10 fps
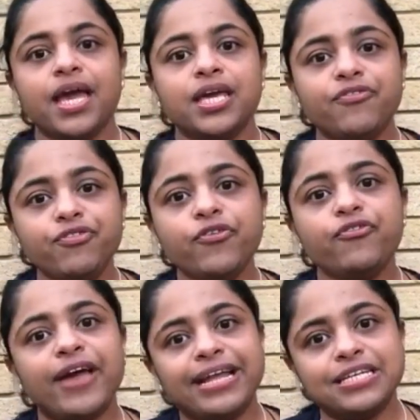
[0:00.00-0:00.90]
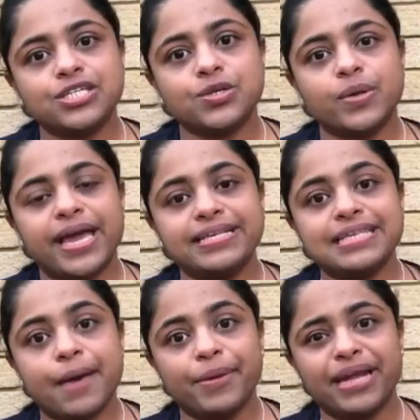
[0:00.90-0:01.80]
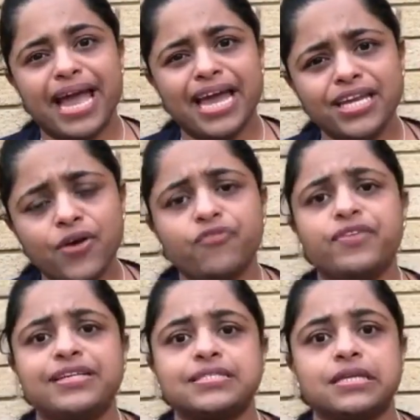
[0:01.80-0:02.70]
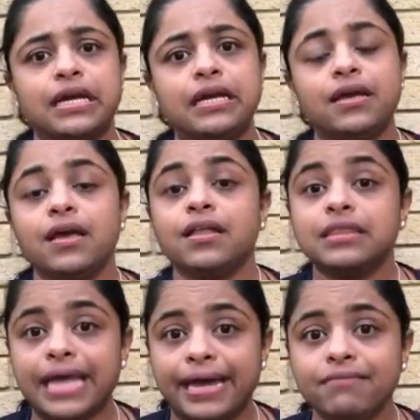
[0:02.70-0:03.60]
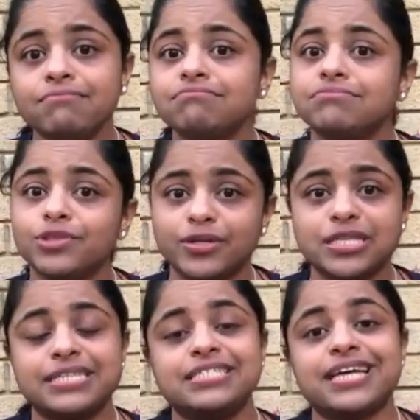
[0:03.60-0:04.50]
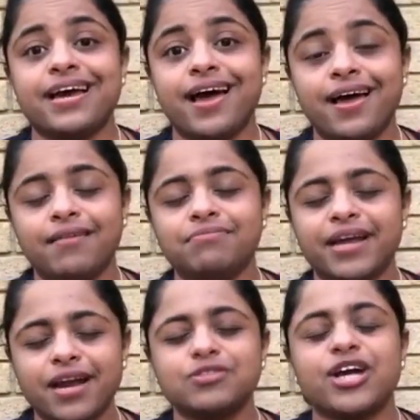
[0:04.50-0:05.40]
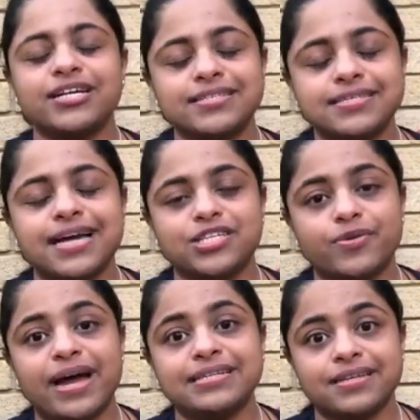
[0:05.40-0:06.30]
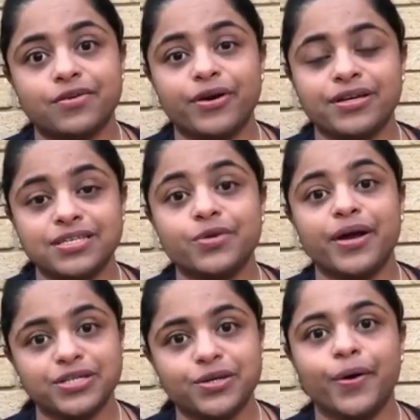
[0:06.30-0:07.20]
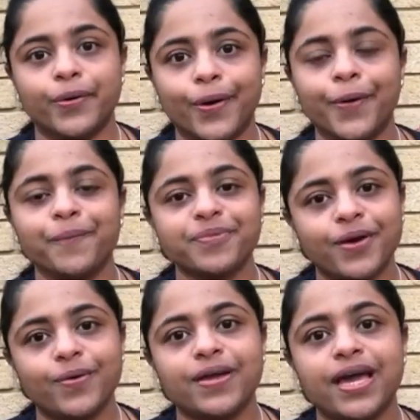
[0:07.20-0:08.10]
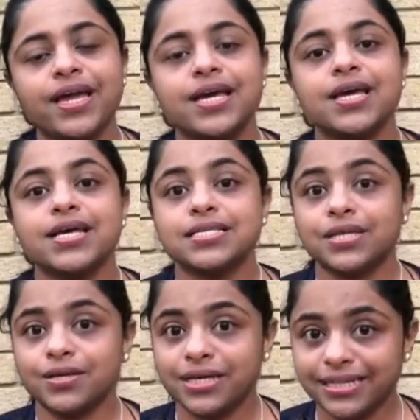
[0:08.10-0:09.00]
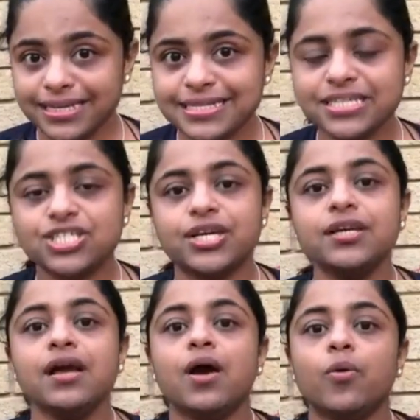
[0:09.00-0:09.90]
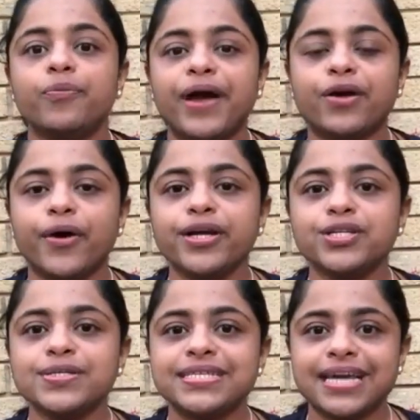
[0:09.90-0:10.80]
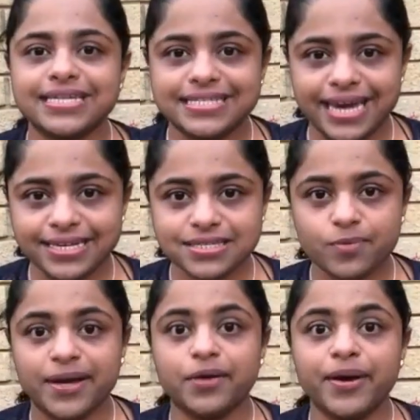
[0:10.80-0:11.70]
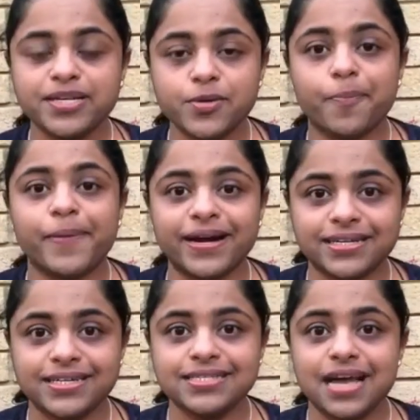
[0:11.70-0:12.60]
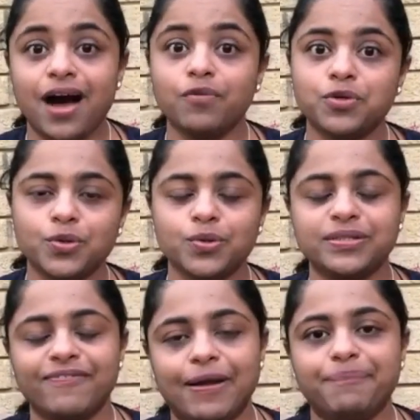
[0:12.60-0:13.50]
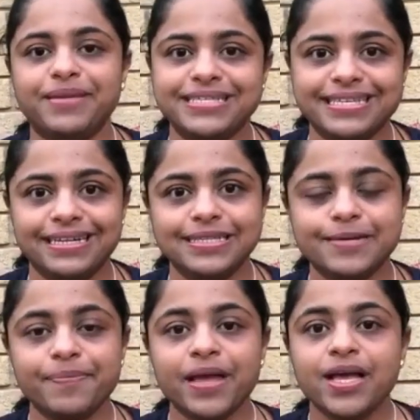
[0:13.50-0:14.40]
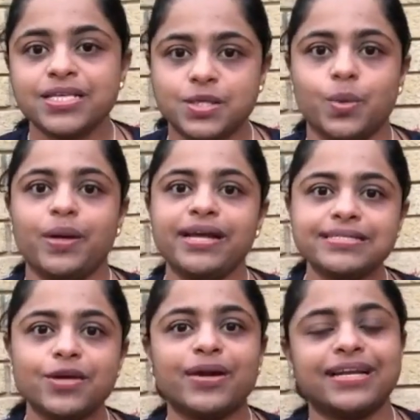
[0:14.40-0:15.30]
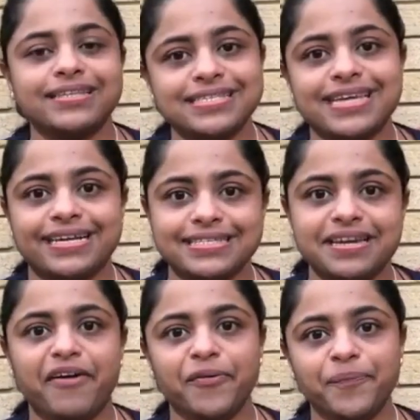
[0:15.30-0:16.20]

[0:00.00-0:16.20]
If you fail to examine any of these three, then there are chances that your answer is going to go wrong. Okay, so in this session we are going to see a text. We are going to practice how to develop these skills. So let's look at this text now.